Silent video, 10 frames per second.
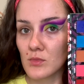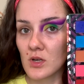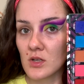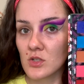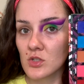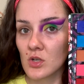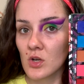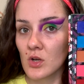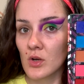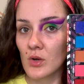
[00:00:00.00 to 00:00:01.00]
brush
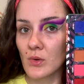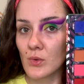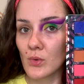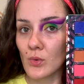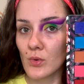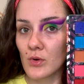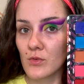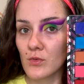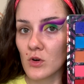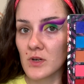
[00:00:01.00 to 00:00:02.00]
called
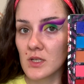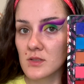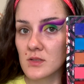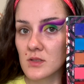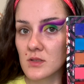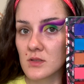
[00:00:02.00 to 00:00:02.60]
Forest,